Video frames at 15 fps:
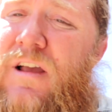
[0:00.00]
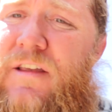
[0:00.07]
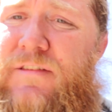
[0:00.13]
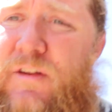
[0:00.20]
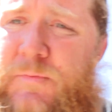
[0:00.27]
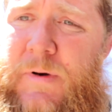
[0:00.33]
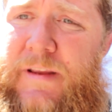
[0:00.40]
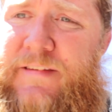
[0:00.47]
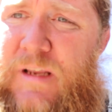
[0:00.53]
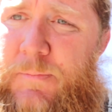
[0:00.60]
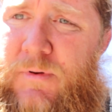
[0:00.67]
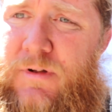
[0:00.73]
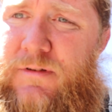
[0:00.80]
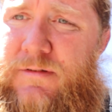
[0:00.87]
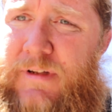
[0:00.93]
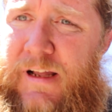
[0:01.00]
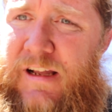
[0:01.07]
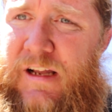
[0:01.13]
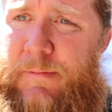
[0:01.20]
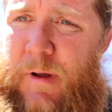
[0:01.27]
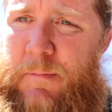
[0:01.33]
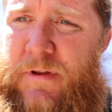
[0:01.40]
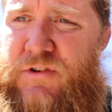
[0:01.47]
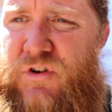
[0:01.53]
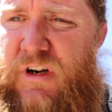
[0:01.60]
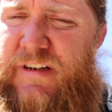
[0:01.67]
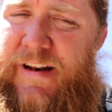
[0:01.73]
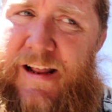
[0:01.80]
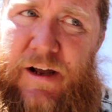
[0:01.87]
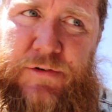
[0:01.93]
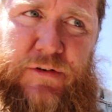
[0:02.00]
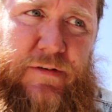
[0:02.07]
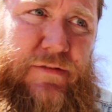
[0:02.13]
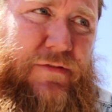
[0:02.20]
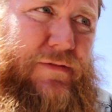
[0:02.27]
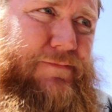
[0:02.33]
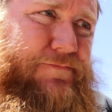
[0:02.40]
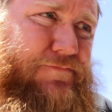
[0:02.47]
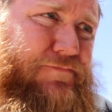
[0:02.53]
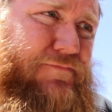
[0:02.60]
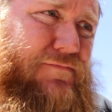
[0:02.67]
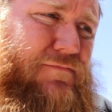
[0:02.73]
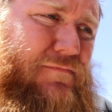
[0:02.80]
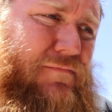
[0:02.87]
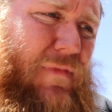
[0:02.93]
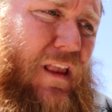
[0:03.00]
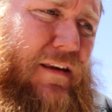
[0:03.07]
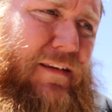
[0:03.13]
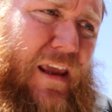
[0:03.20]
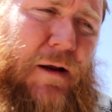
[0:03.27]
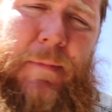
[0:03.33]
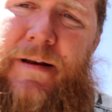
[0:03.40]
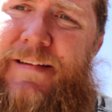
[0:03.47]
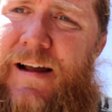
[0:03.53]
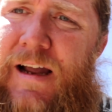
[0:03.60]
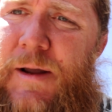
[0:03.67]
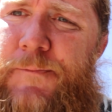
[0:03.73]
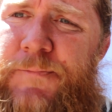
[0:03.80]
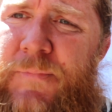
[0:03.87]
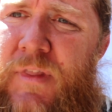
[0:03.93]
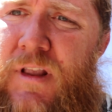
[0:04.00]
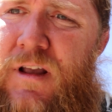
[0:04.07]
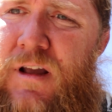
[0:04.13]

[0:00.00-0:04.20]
So it's pretty simple. I've been drawing it out, just taking my time,